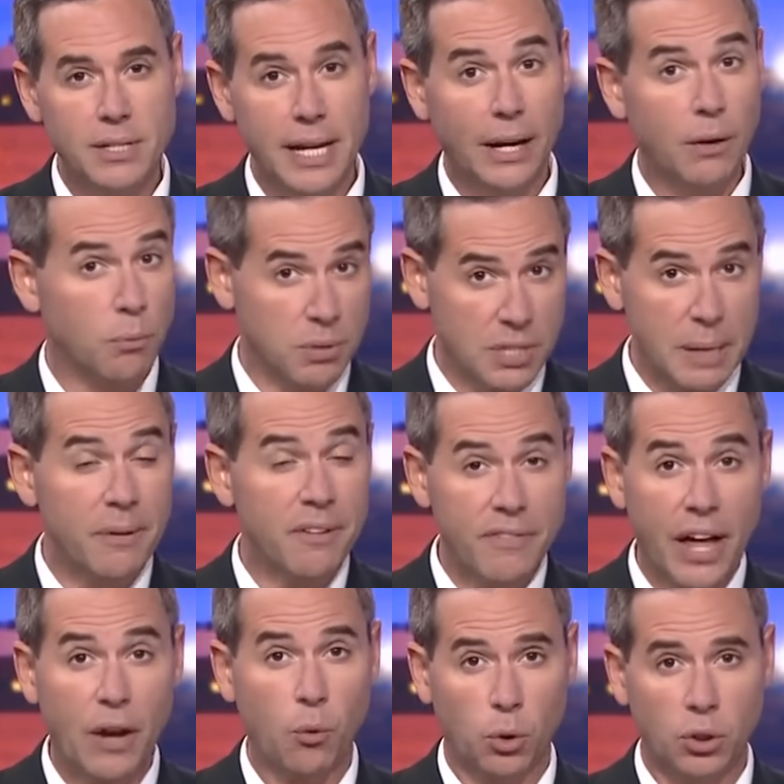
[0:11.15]
how some of
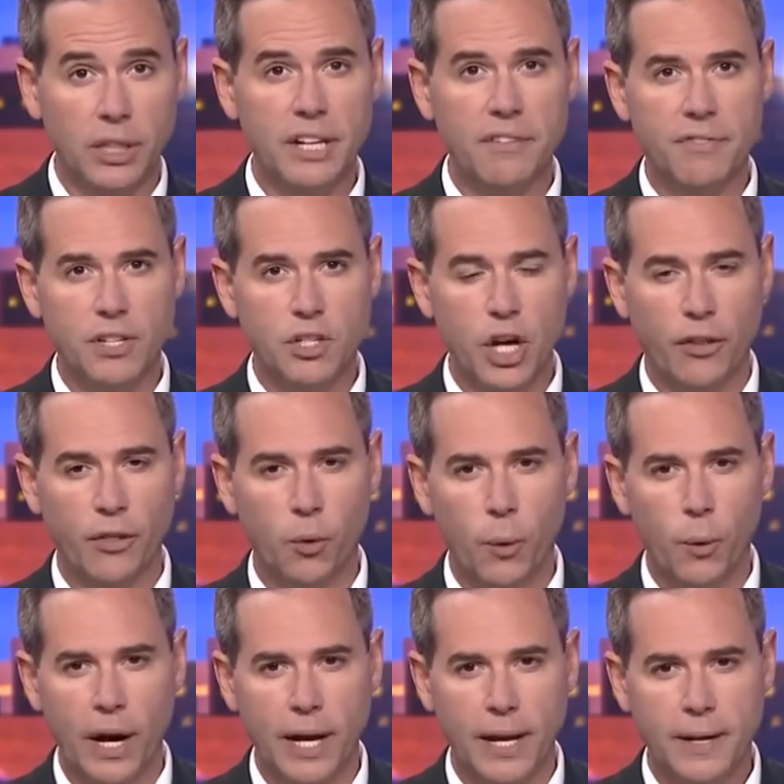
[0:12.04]
that relief is on the
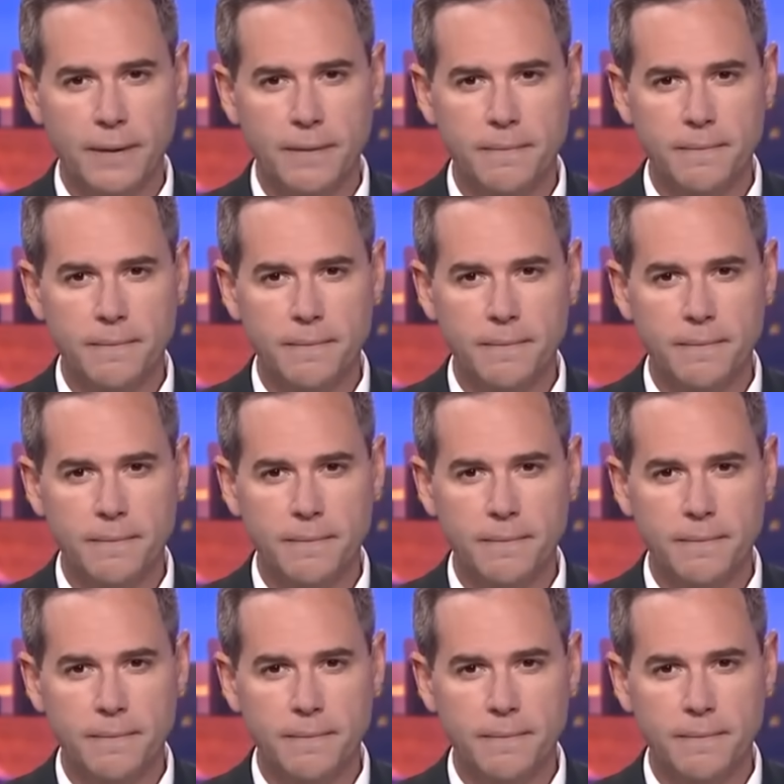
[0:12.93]
way.